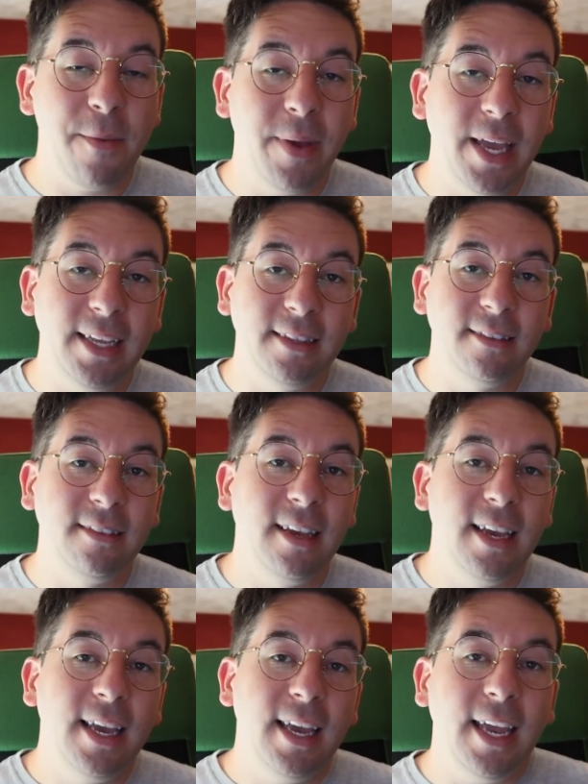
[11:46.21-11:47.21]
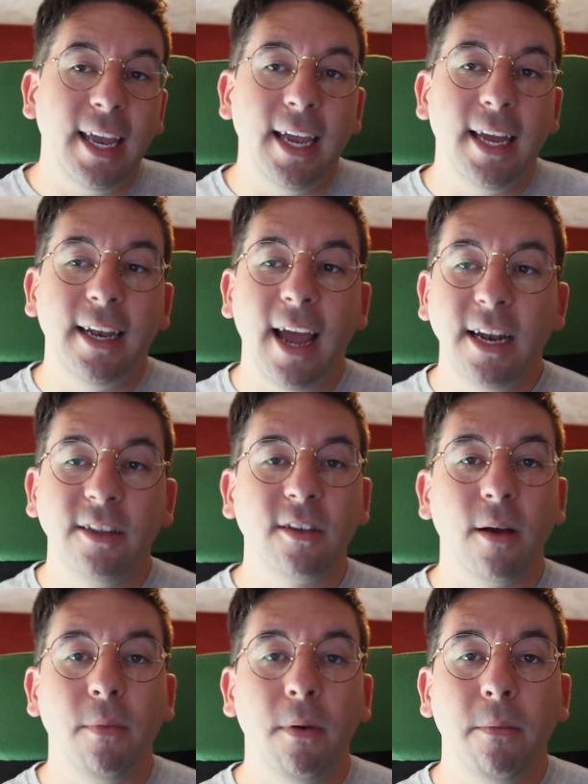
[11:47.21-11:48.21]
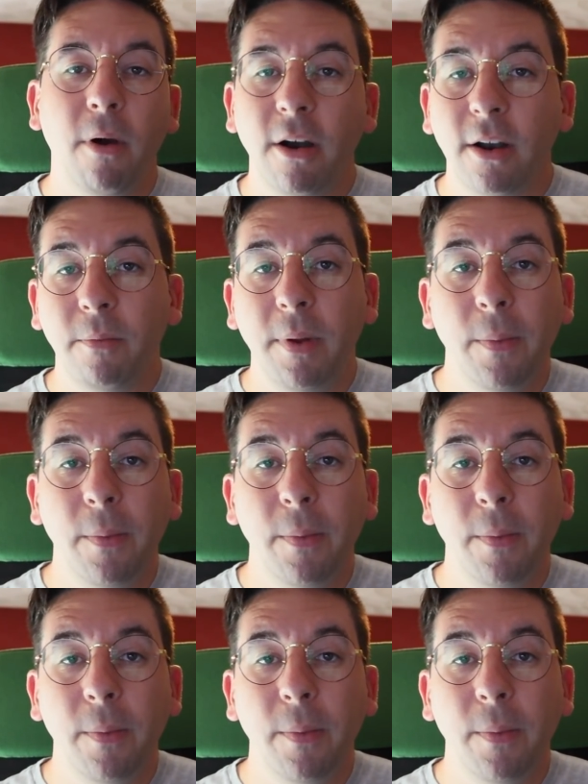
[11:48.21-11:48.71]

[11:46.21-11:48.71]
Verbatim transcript: pins, and I just got bombarded.